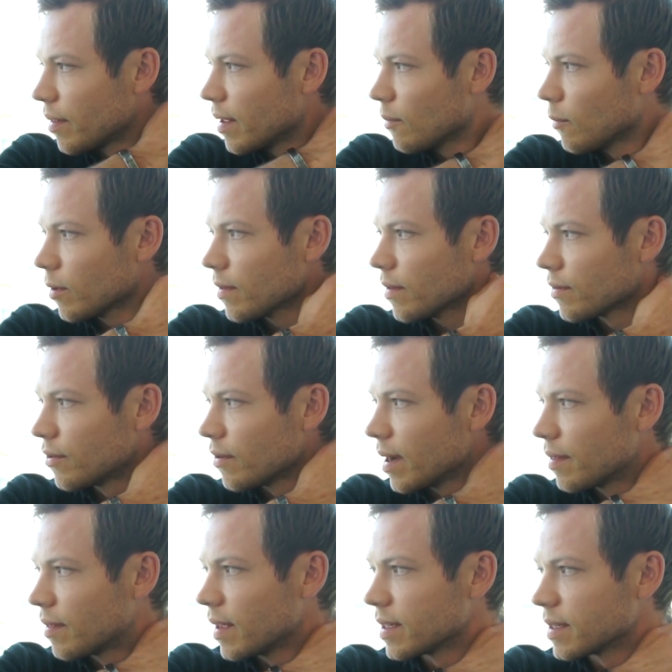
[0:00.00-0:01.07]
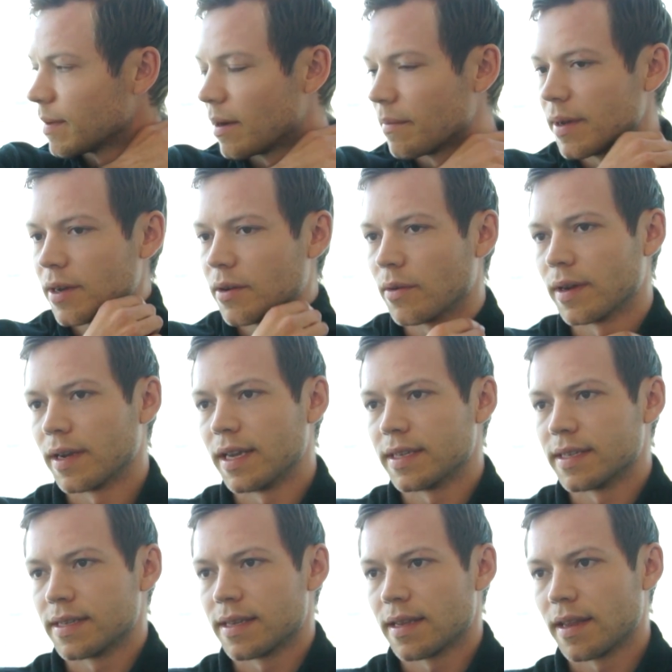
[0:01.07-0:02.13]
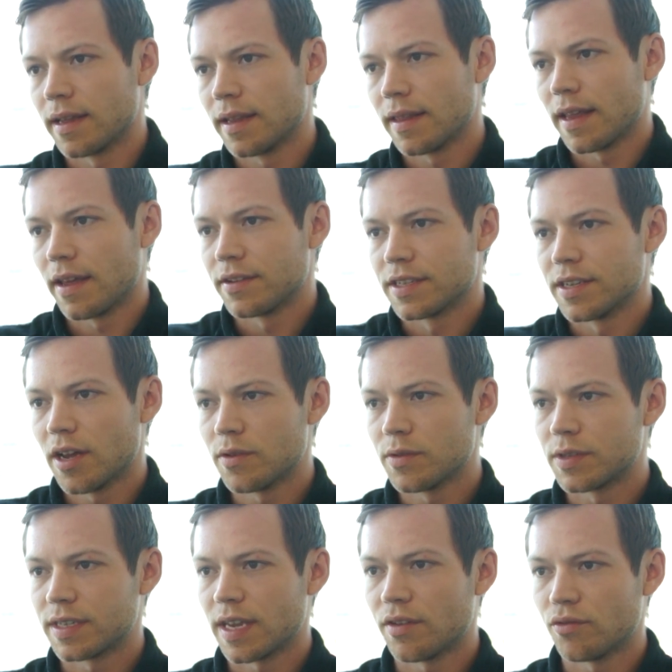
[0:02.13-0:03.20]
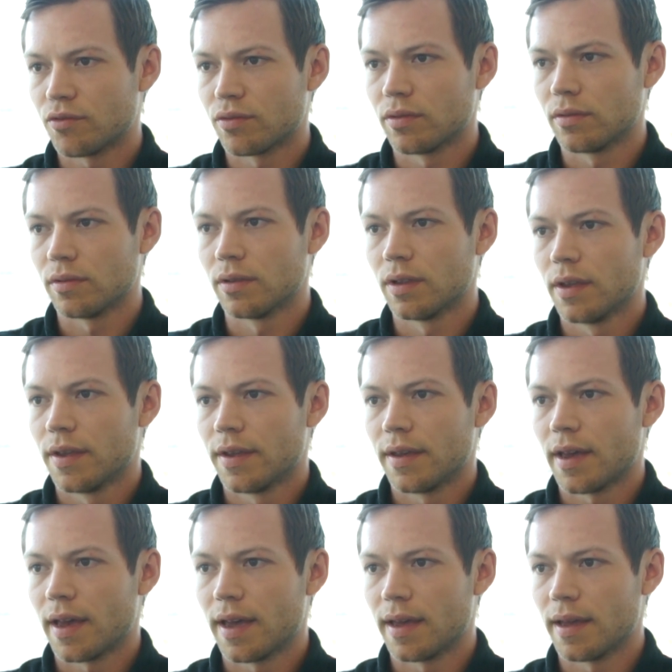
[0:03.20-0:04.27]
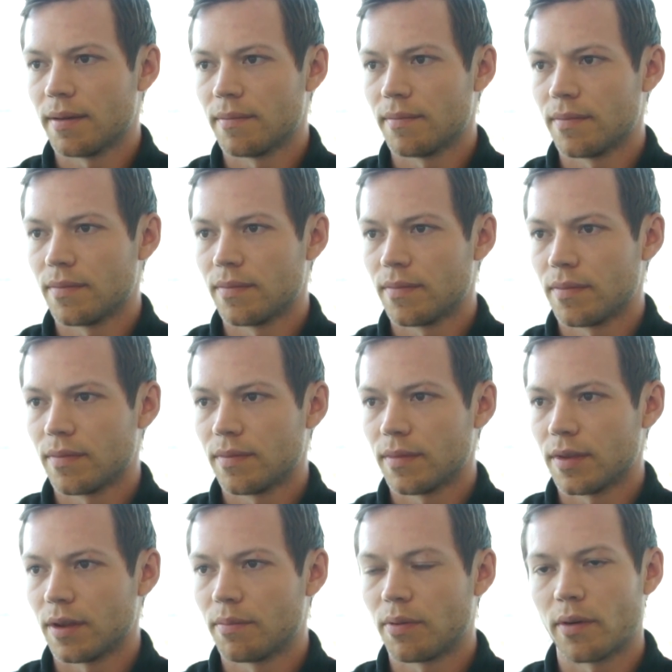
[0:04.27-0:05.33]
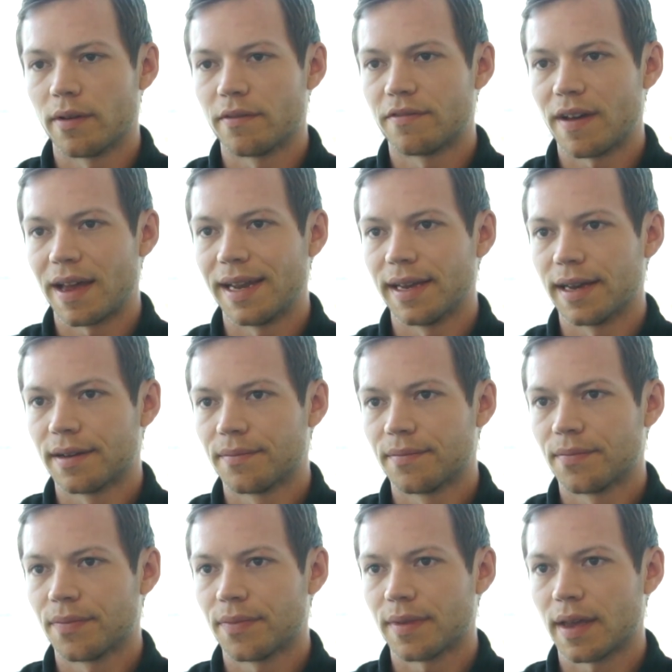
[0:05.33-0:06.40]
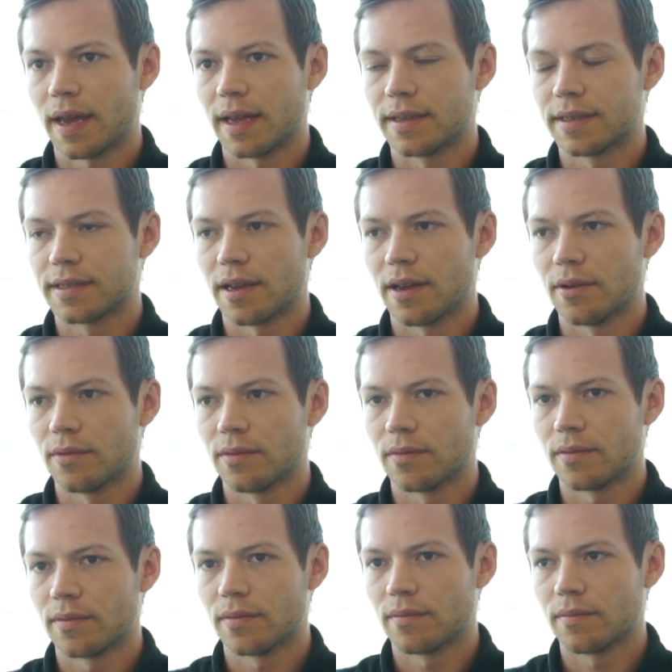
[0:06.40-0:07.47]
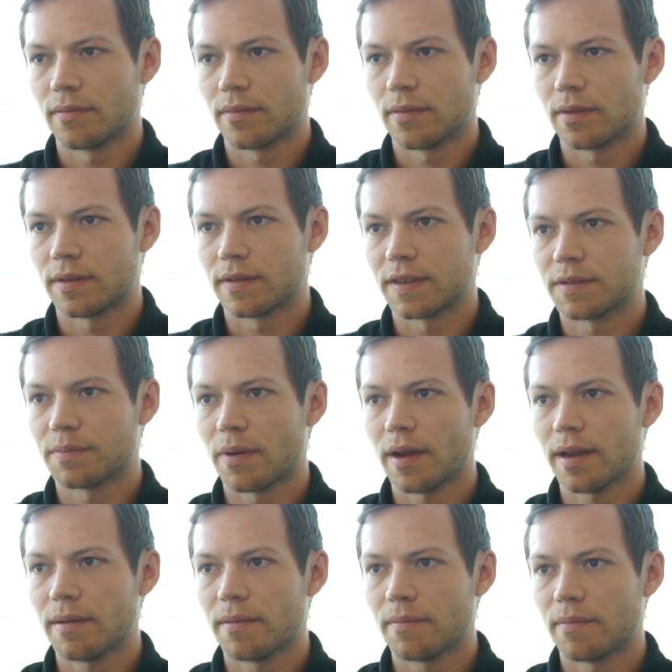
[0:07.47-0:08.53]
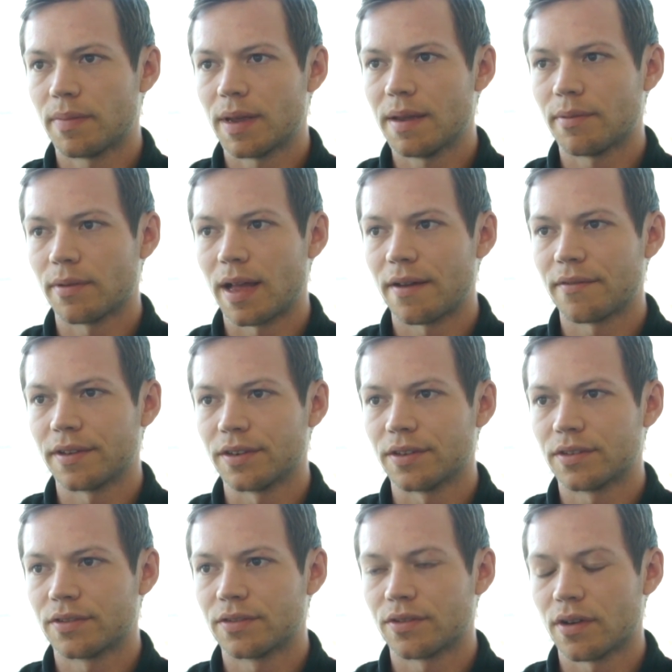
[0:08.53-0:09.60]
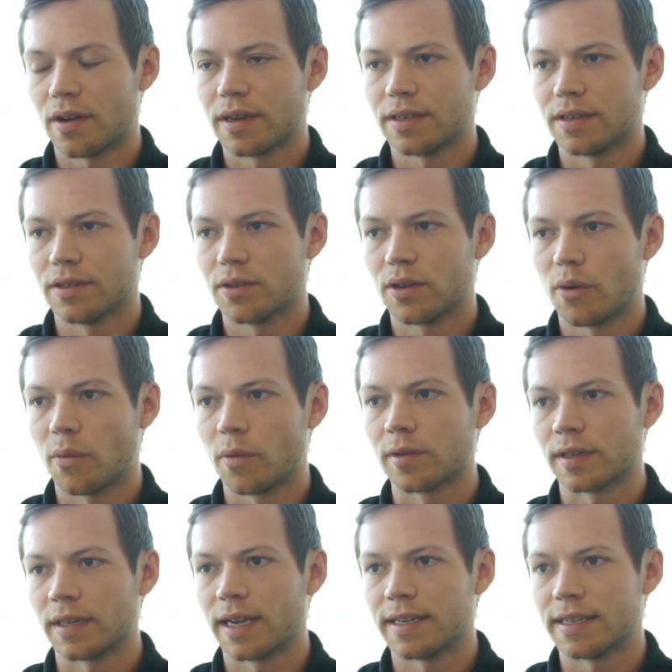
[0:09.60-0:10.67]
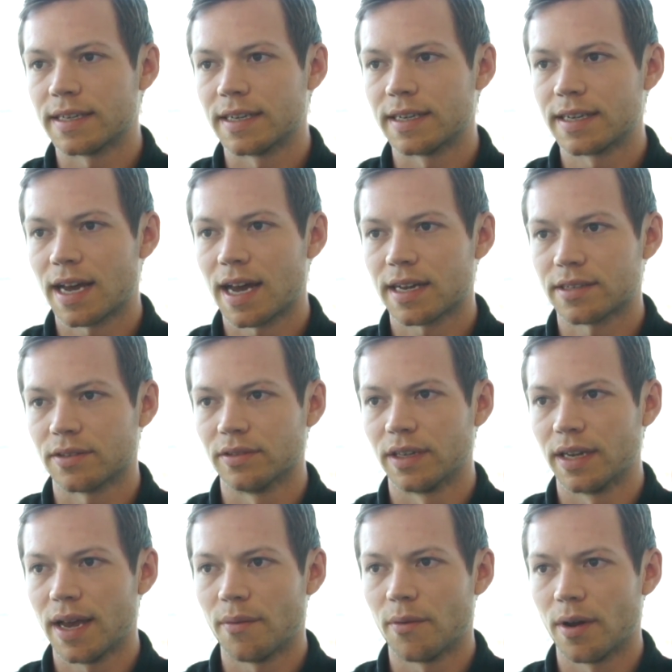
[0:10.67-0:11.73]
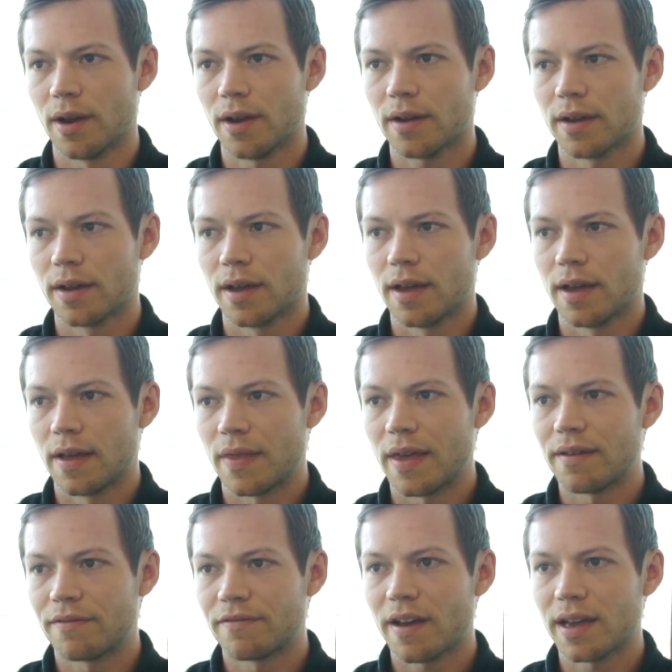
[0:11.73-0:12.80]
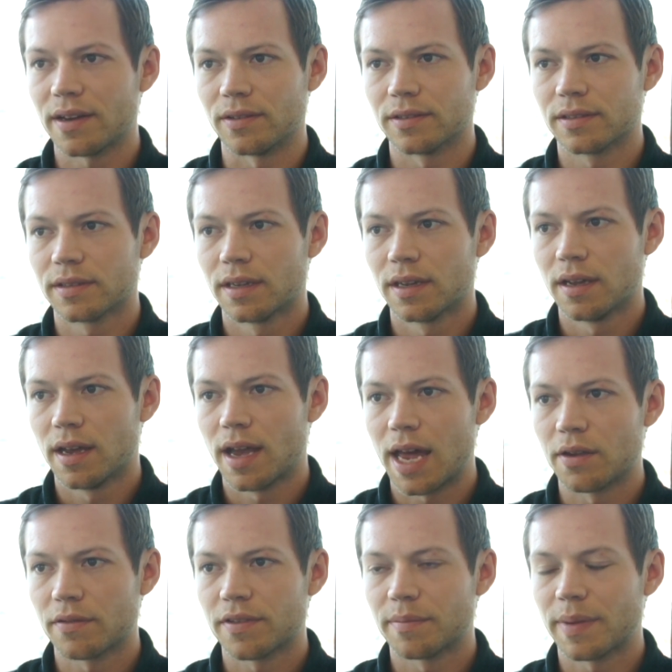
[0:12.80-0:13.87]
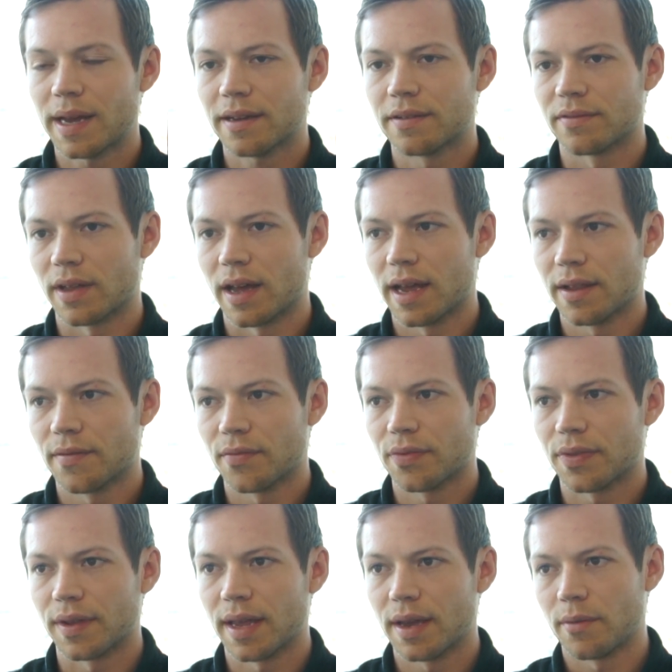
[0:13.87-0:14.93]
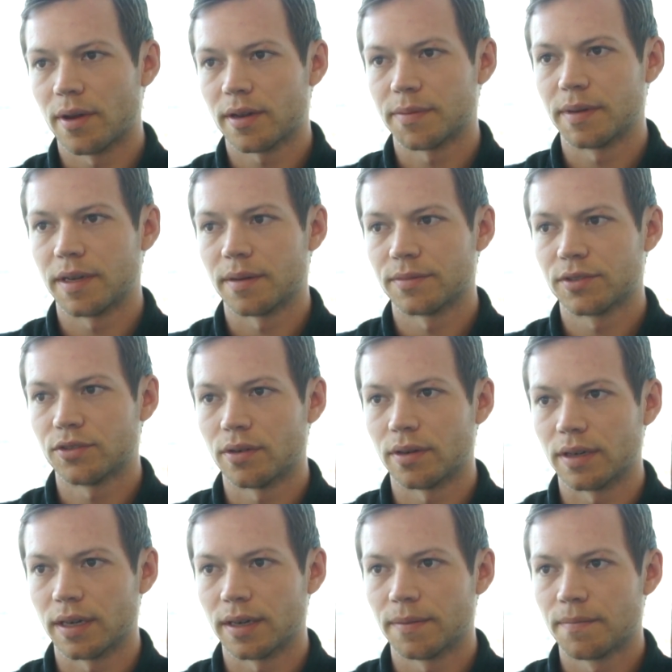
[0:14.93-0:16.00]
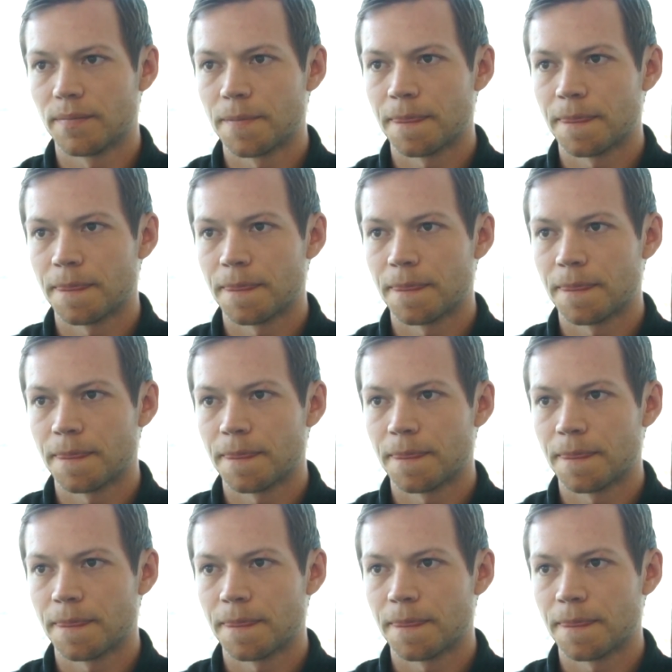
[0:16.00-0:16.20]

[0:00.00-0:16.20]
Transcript: think one of the great things about Bitcoin is that there's no central um, you know, point of failure. And so, despite people having tried to do coordinated attacks on the network, they failed. And off the back of that, the networks become stronger.